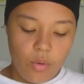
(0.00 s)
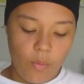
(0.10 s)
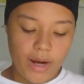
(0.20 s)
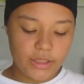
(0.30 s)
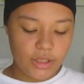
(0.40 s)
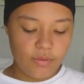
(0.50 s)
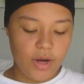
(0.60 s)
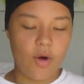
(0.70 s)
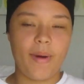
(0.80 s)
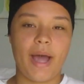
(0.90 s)
When do you
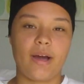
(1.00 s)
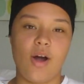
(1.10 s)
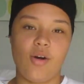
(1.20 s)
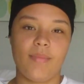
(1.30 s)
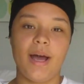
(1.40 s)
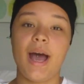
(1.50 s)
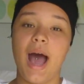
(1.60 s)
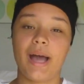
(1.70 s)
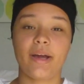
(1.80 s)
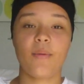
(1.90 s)
go back home?
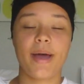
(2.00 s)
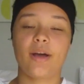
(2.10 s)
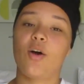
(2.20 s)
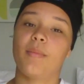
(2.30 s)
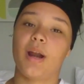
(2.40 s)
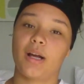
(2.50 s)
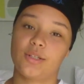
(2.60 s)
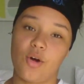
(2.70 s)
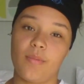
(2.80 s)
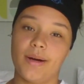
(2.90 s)
I go back home in
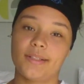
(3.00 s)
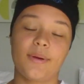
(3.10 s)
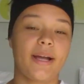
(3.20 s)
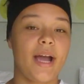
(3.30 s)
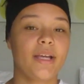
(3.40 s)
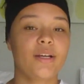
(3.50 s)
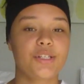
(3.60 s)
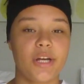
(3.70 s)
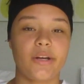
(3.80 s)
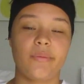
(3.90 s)
October. So I got here
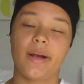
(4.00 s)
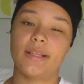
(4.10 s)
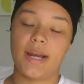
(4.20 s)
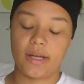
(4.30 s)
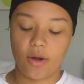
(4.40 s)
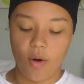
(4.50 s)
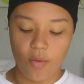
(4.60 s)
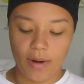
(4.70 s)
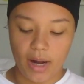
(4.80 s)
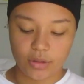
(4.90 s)
in January and then I go
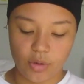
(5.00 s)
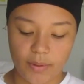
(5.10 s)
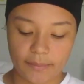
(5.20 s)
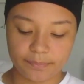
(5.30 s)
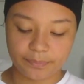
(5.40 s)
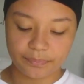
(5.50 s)
home in October.